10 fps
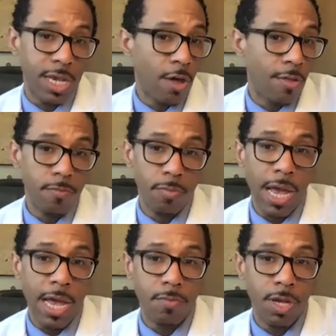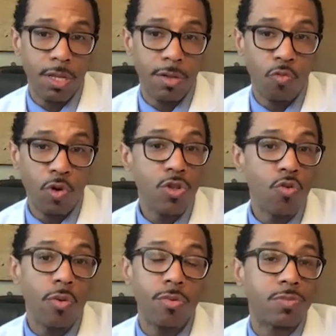health in Black men, we
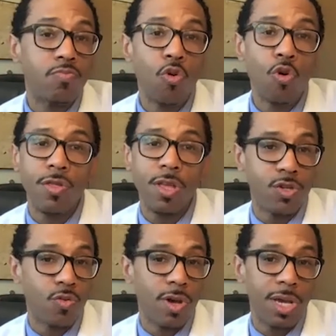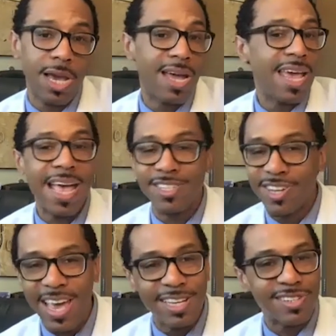knew it was more than doing kind of
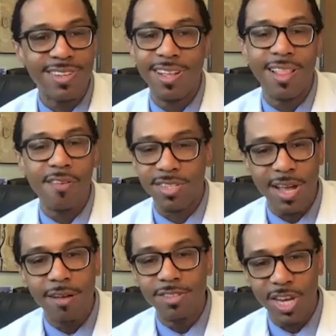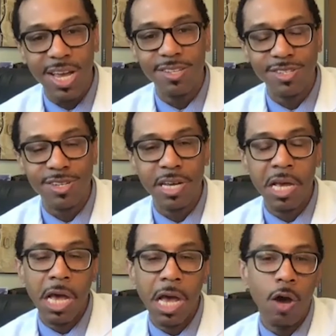education and lifestyle change.
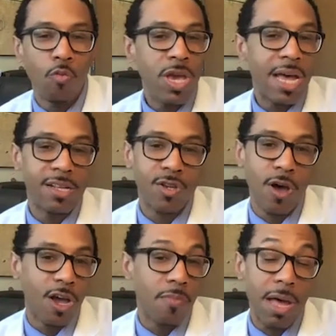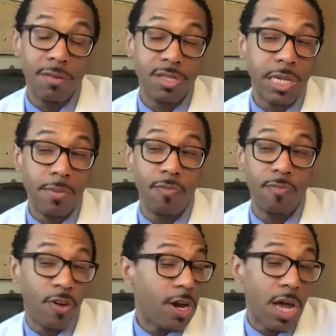We had to talk about some
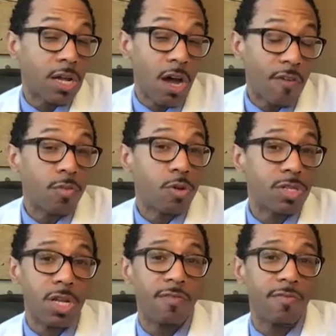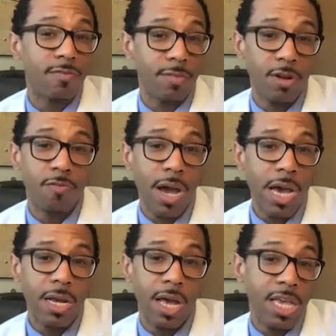very uncomfortable stuff,
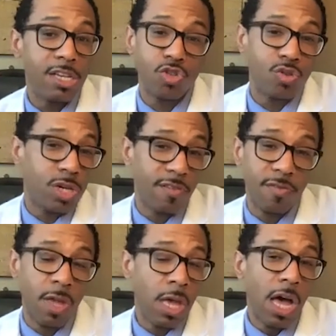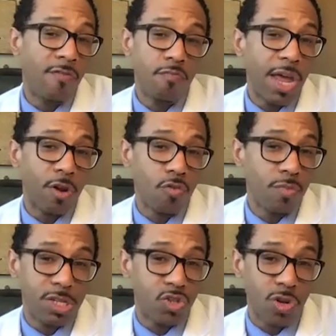right? A history of medical
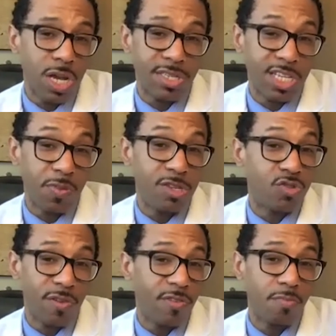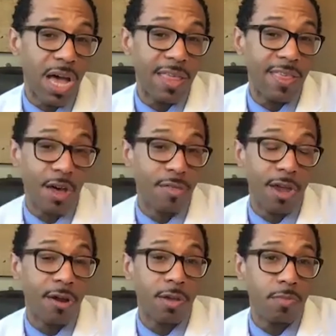mistrust that's been driven by the
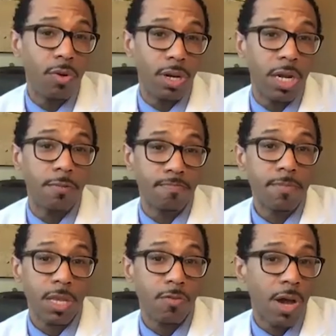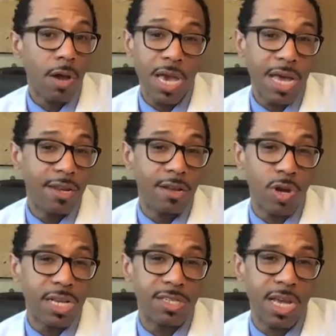healthcare community, right? We had to
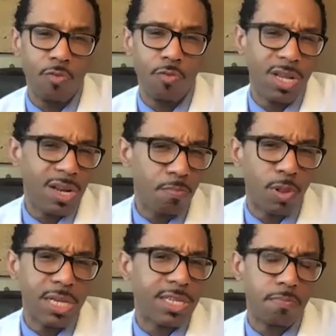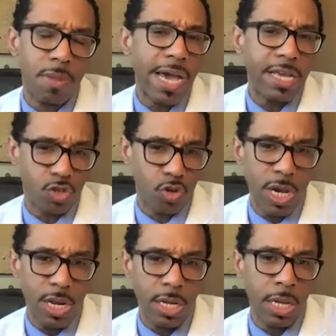address that. We did implicit bias
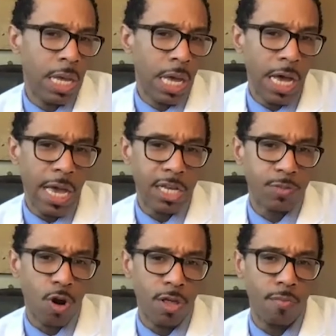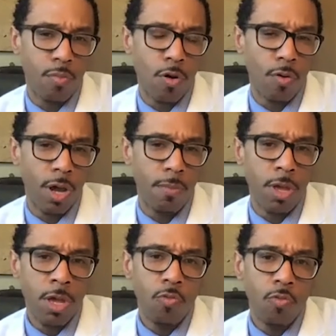training as part of the program.
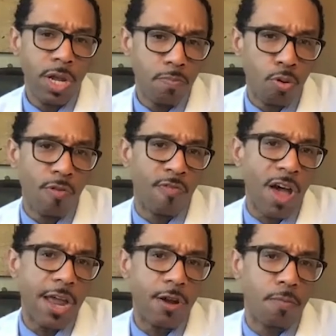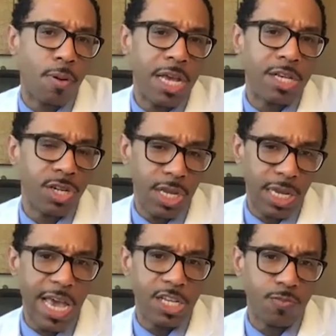We did provider-patient
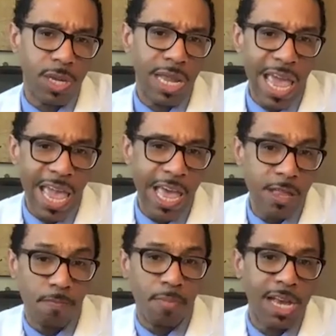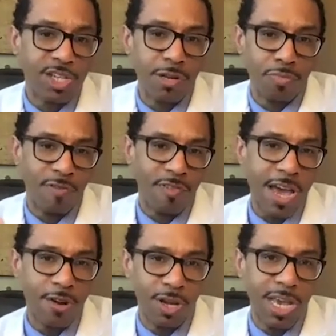engagement and
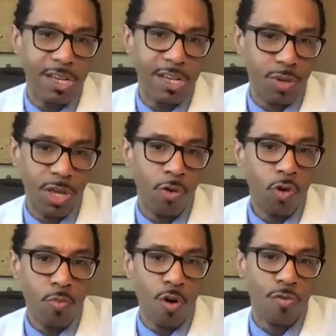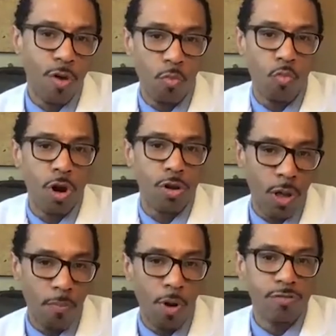patient-provider engagement. We both worked
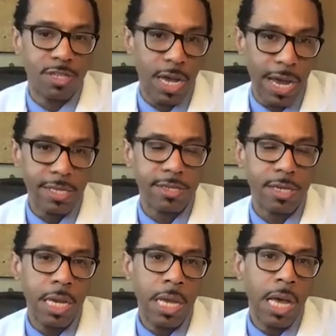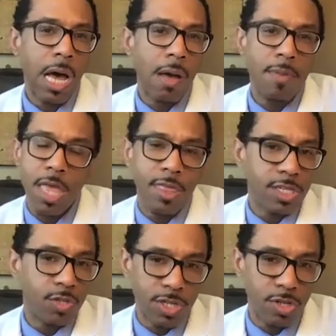on both sides. And
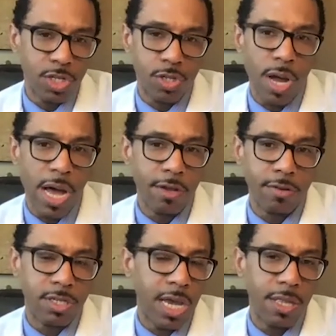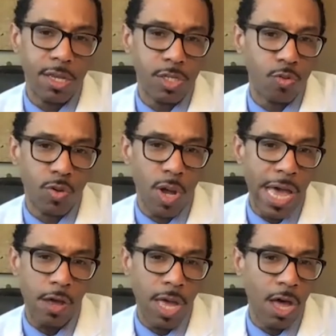this wasn't just Ohio State, this was
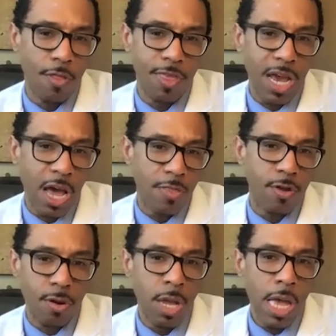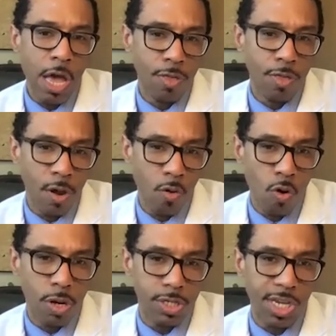Ohio Health and other healthcare
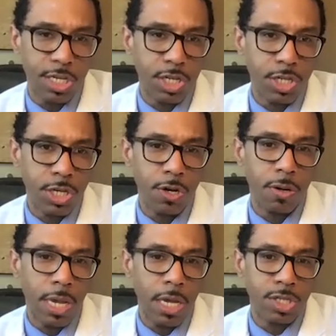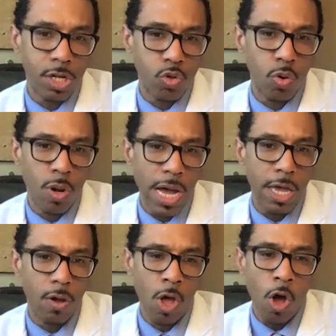organizations here in Central
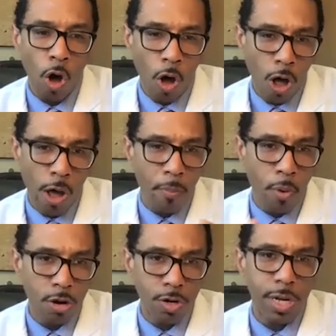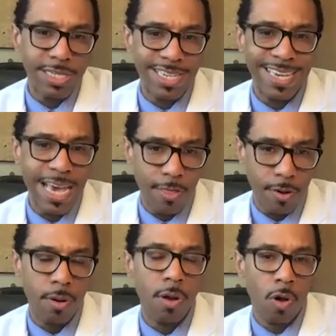Ohio, all partnering
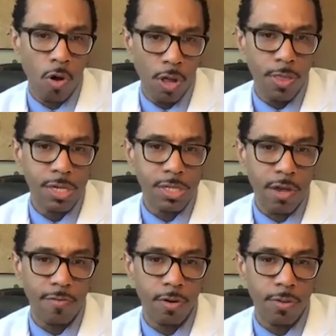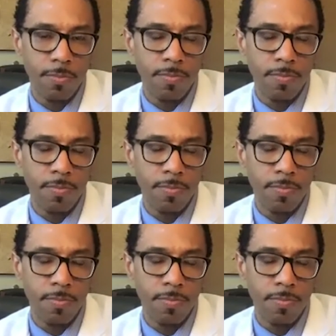together on this effort,